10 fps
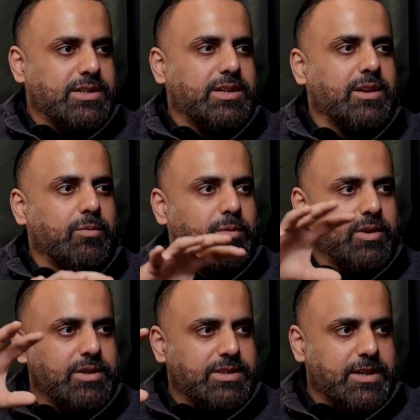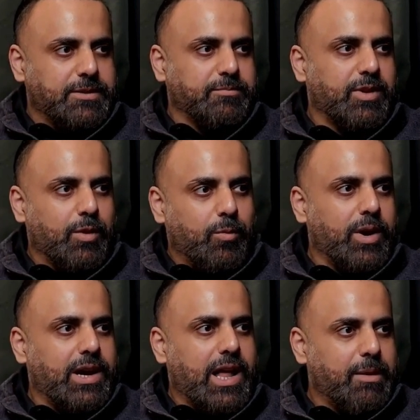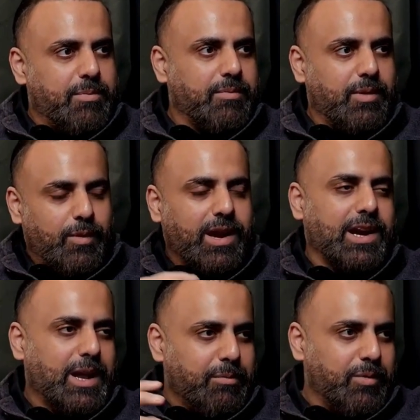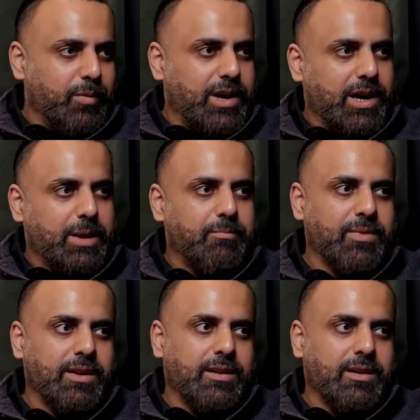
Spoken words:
digital worlds and wet lab, dry lab and wet lab,